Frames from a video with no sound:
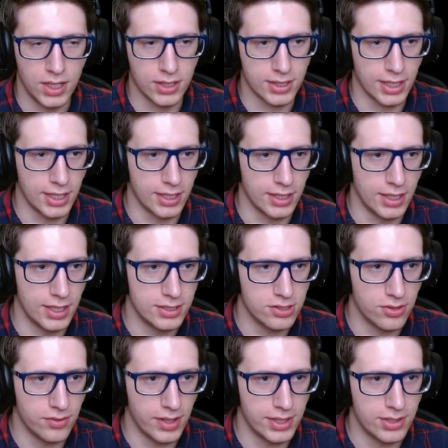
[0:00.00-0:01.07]
okay, I
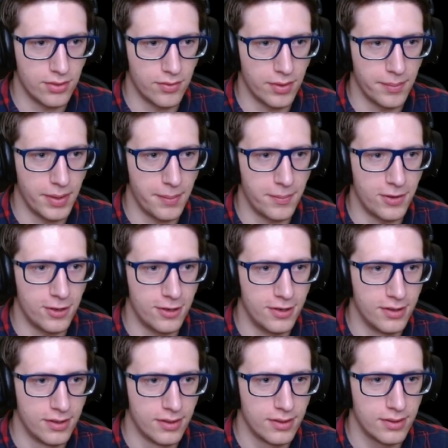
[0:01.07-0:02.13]
don't I don't remember.
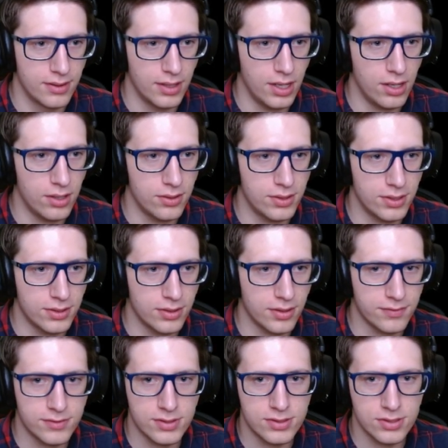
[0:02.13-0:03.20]
Oh no, you
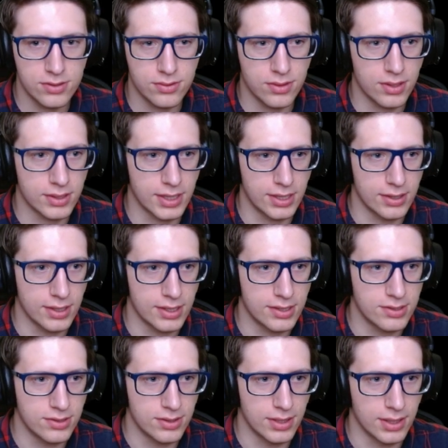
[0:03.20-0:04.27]
have to do okay. You got to
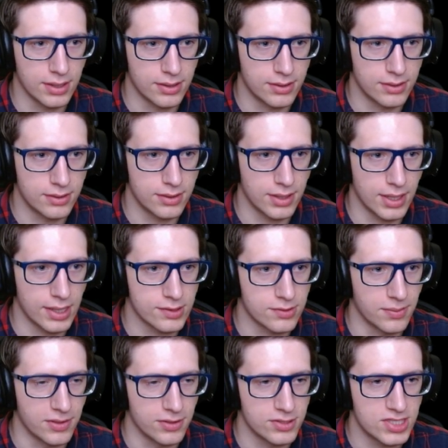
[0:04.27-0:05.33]
do that
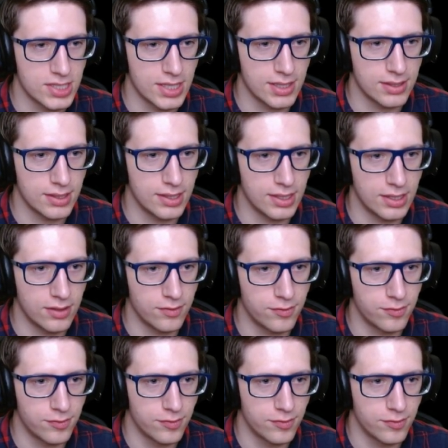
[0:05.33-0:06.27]
exclamation set life.